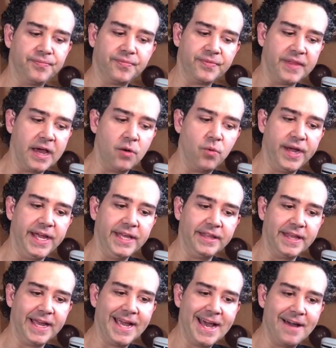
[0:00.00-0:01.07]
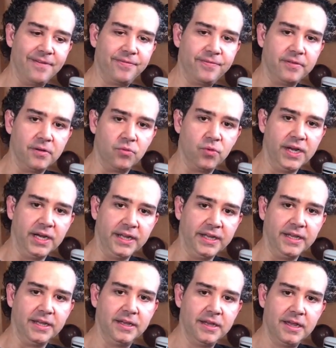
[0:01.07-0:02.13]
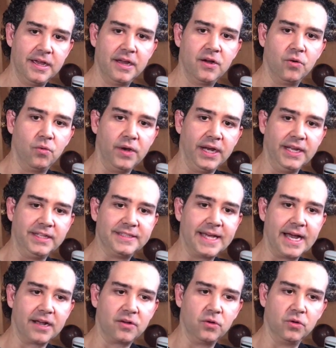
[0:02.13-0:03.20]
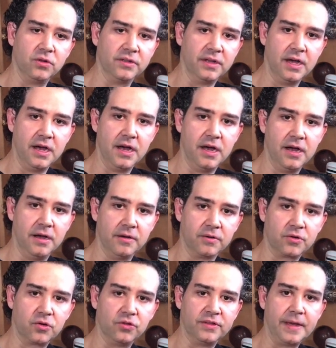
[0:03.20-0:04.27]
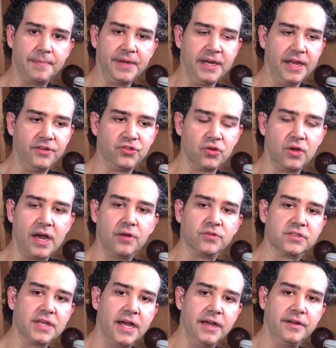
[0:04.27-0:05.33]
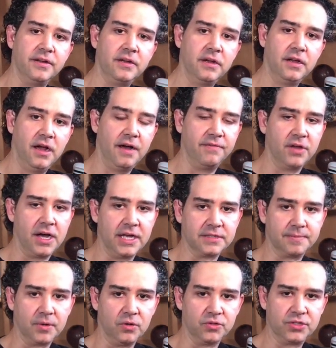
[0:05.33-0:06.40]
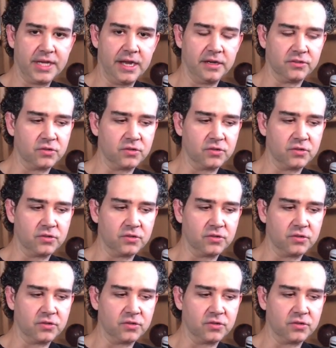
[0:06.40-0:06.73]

that way they have really tackled contamination outside of the hospital setting.